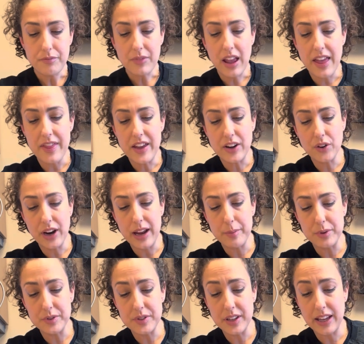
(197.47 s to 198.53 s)
and then you're
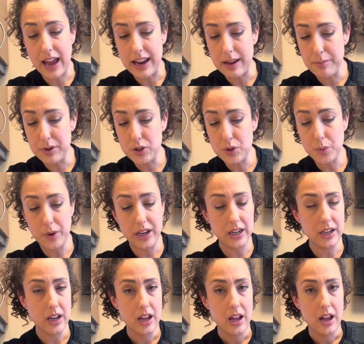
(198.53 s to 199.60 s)
able to get in
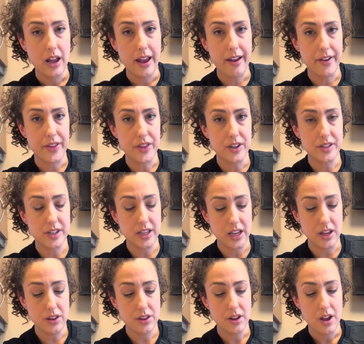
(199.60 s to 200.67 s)
between the
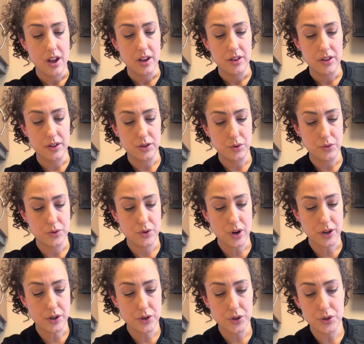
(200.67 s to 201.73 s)
teeth, the tooth
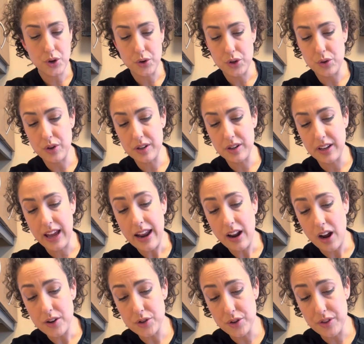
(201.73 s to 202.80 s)
structure. So you can get
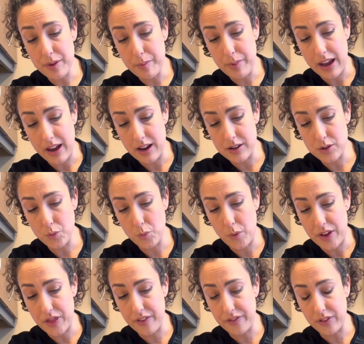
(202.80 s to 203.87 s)
under the band
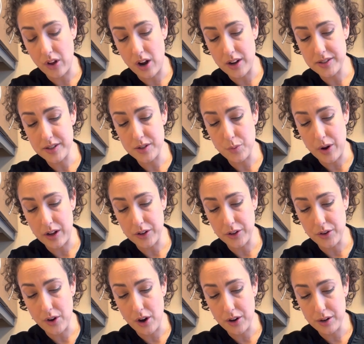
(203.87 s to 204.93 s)
with the floss as well. You're
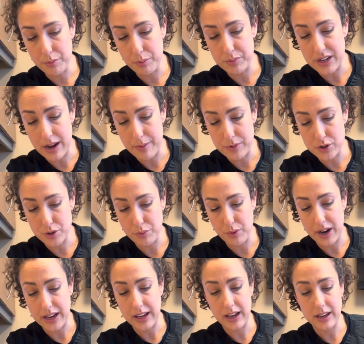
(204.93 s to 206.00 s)
not going to damage or
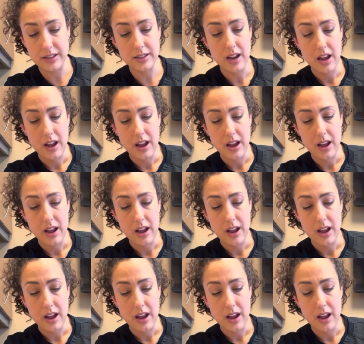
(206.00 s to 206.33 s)
break it.